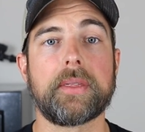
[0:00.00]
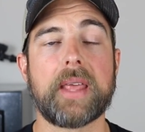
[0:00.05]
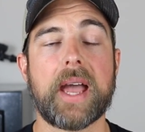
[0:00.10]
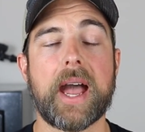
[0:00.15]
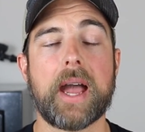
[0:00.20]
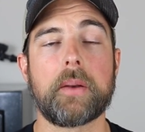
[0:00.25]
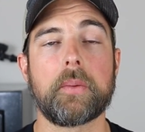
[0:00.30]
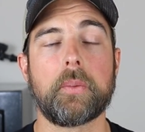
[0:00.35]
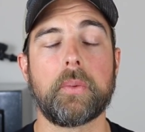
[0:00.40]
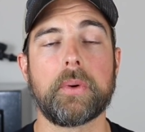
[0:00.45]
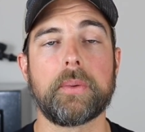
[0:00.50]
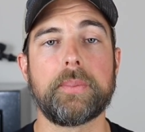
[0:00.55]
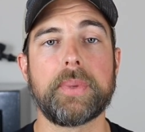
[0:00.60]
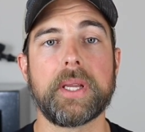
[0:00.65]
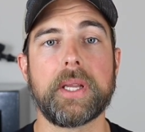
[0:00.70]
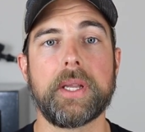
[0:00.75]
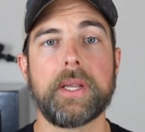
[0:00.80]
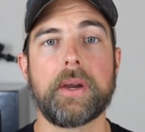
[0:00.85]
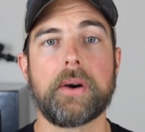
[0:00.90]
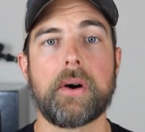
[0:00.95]
That would
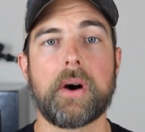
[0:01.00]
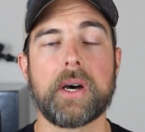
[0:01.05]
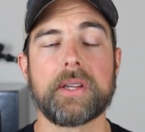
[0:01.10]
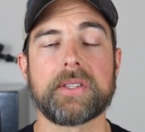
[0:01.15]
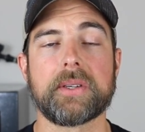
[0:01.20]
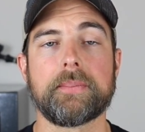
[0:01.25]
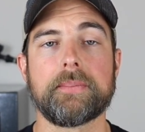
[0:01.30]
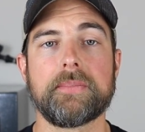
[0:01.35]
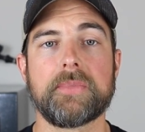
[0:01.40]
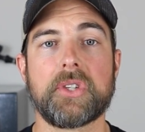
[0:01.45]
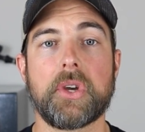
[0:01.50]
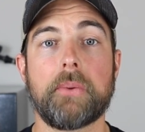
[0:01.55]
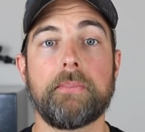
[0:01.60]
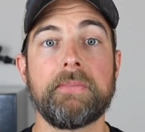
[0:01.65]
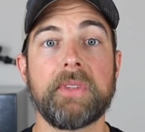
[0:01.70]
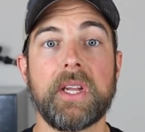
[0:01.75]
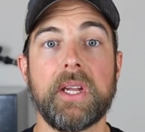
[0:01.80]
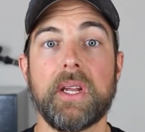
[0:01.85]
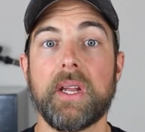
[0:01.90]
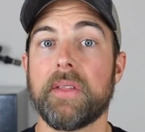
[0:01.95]
be awesome. So
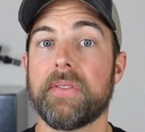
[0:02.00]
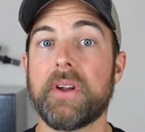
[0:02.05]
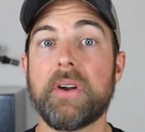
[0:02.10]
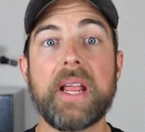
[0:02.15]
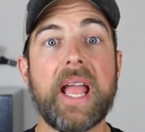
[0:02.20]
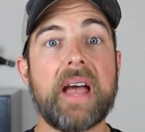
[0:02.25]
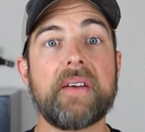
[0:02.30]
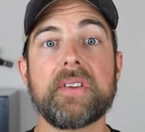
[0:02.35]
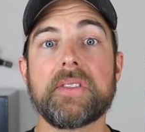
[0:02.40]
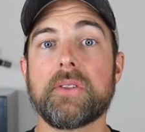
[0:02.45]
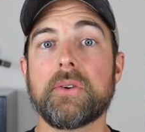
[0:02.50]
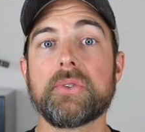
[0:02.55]
there you have it.